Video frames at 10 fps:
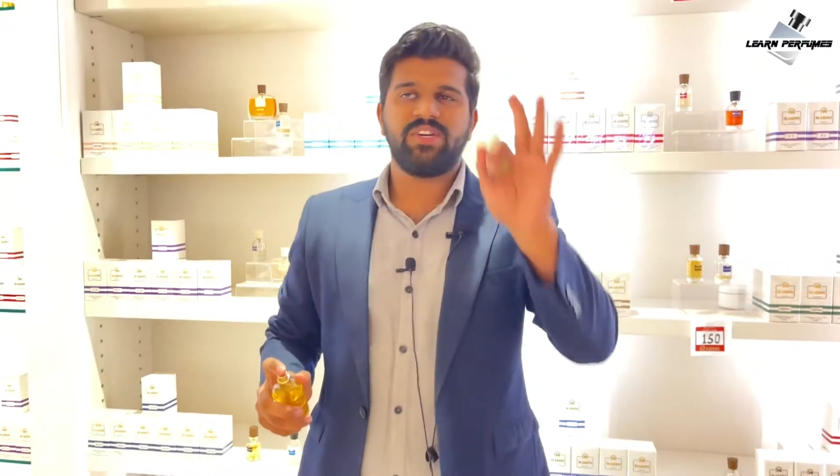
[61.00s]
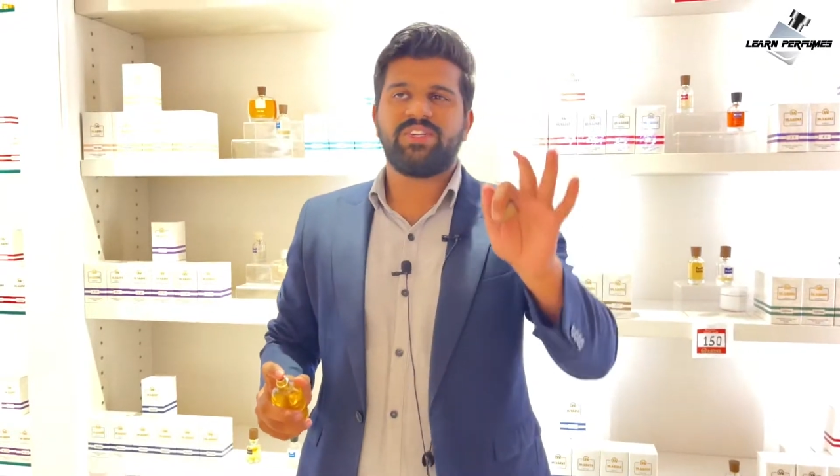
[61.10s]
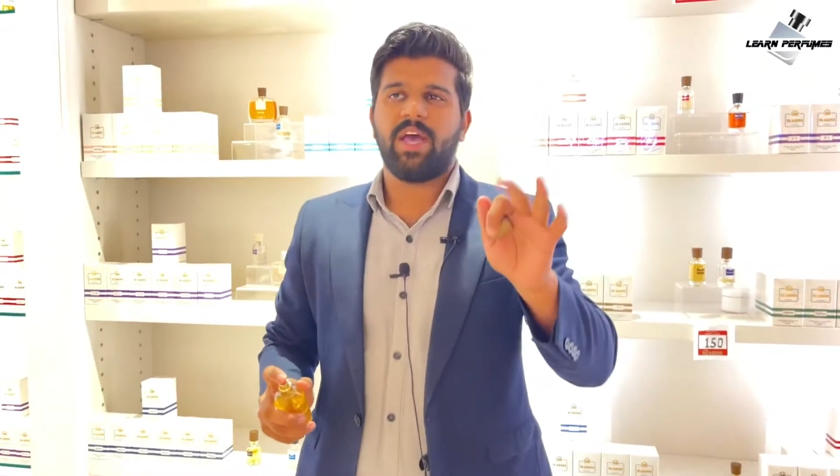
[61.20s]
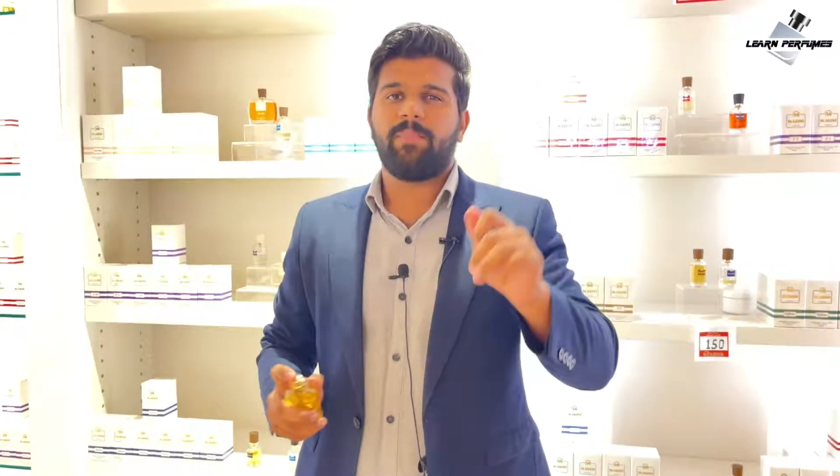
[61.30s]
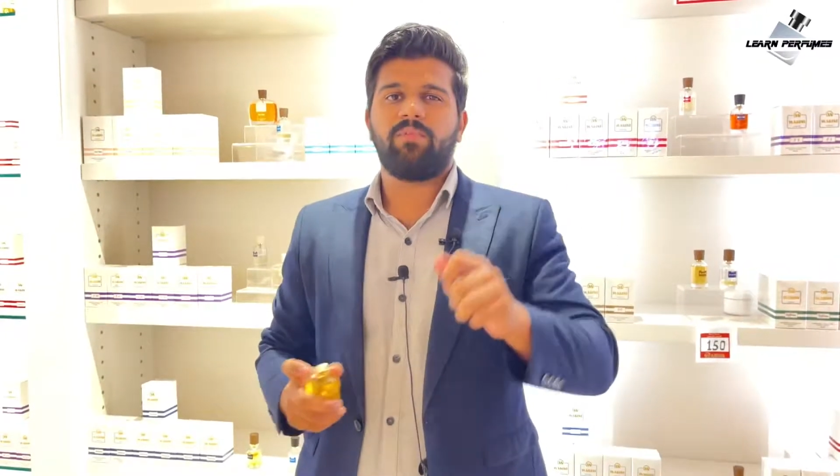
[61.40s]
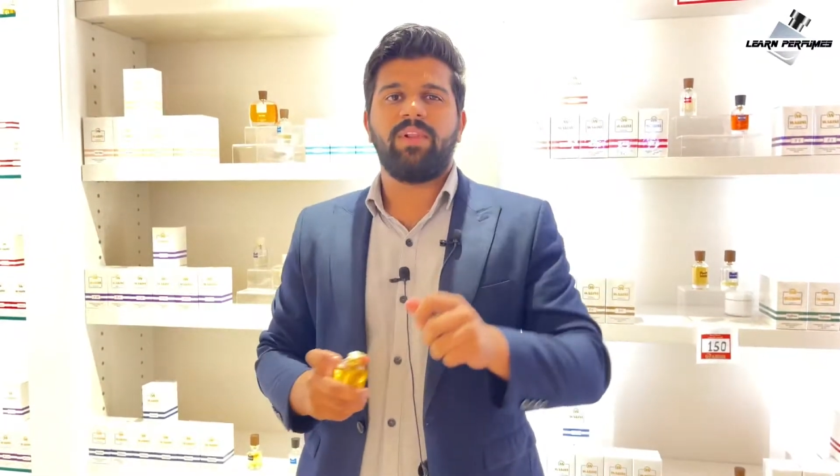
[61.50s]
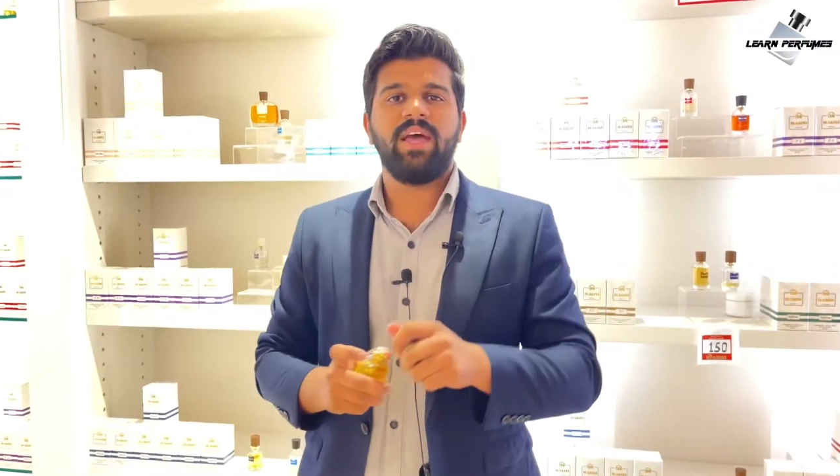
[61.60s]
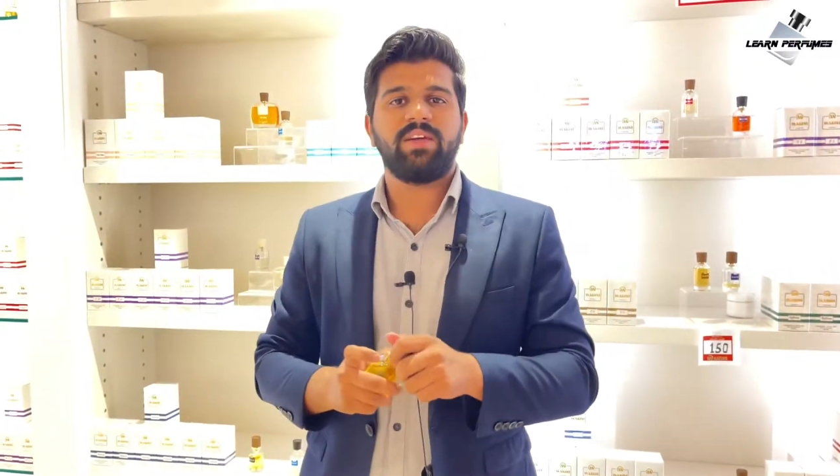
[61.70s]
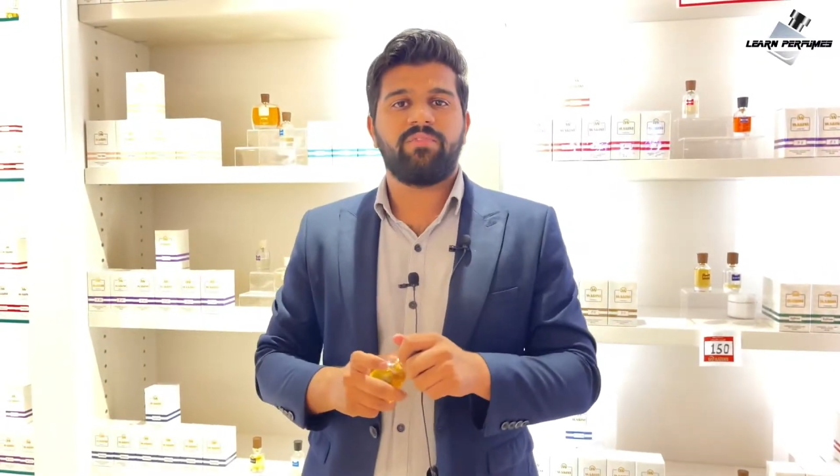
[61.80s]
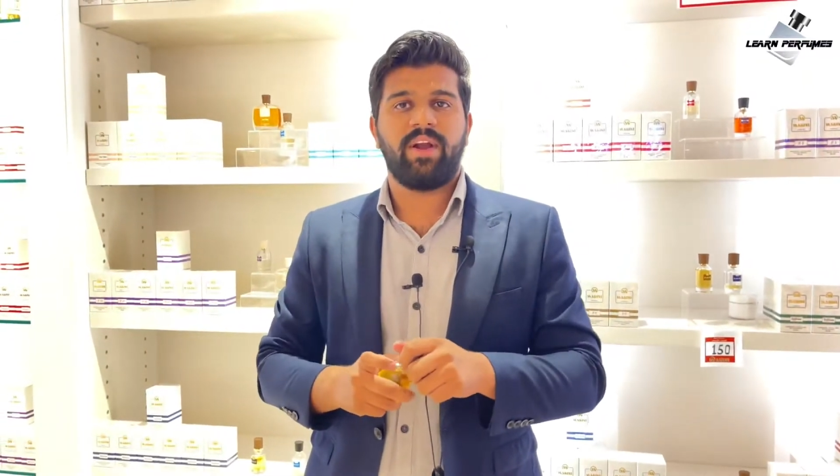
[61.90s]
type of
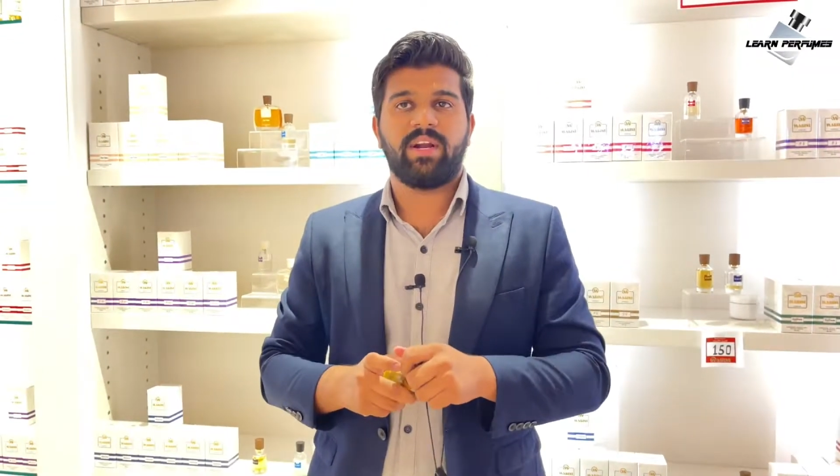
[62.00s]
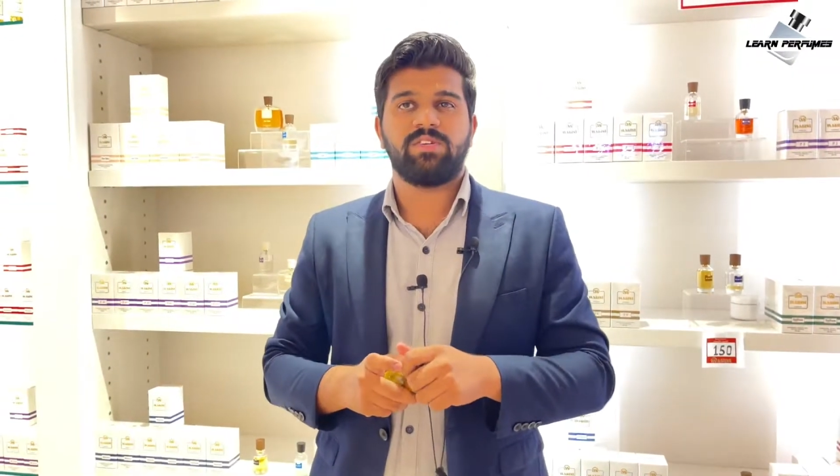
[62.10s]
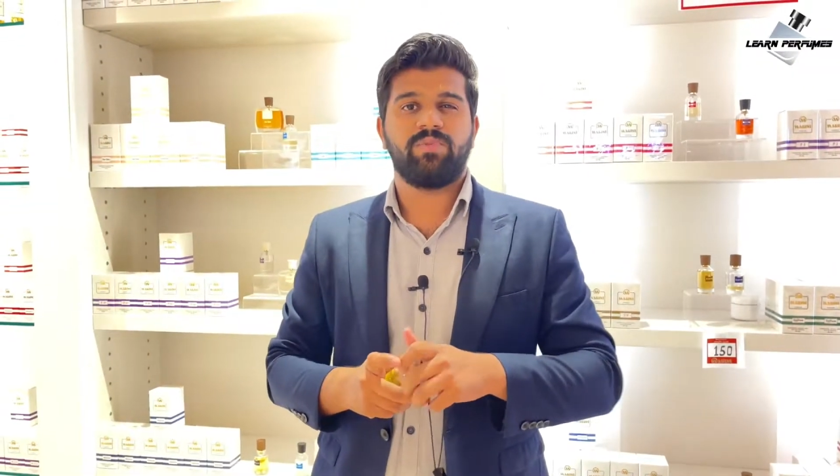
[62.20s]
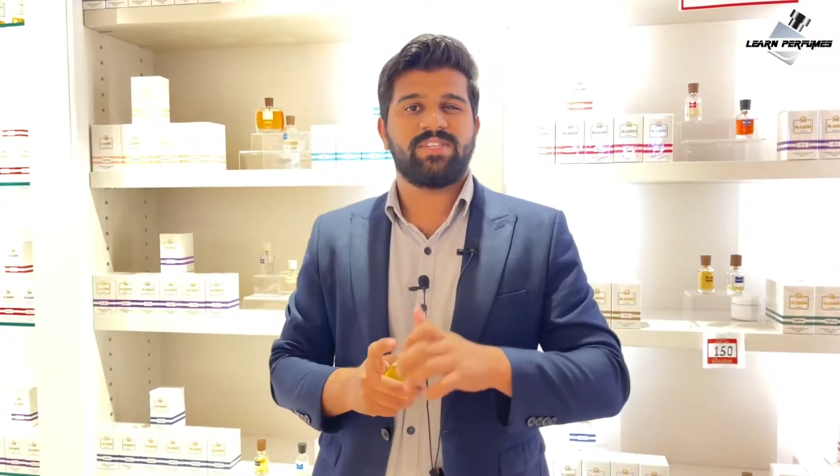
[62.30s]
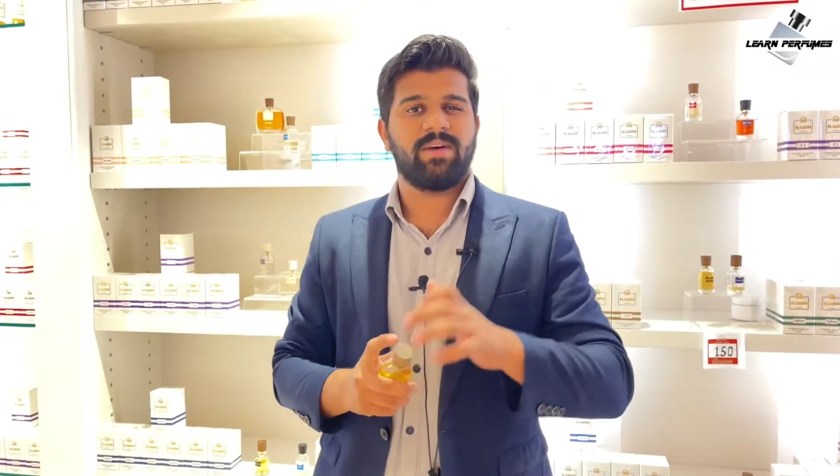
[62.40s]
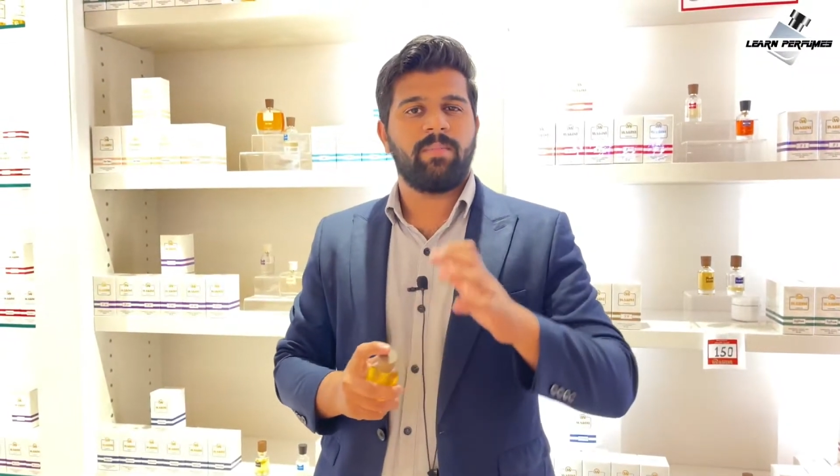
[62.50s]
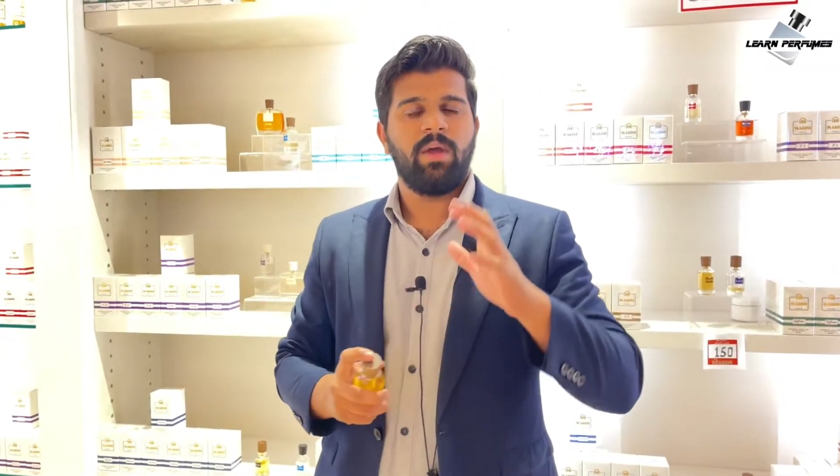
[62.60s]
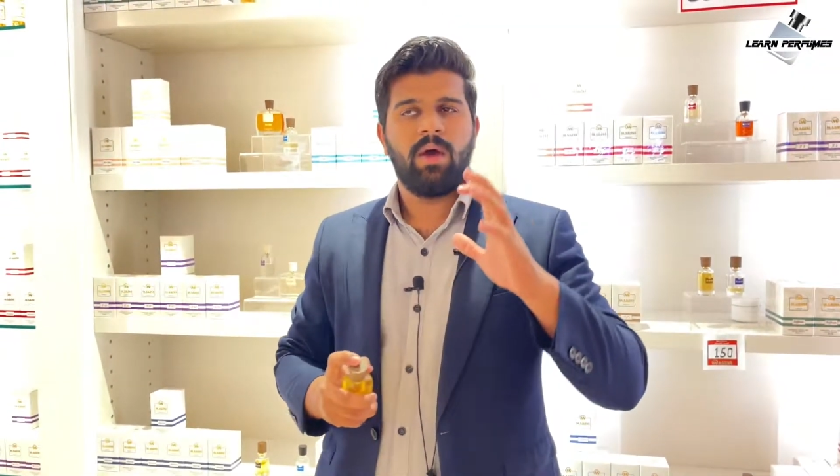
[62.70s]
leather fragrance with some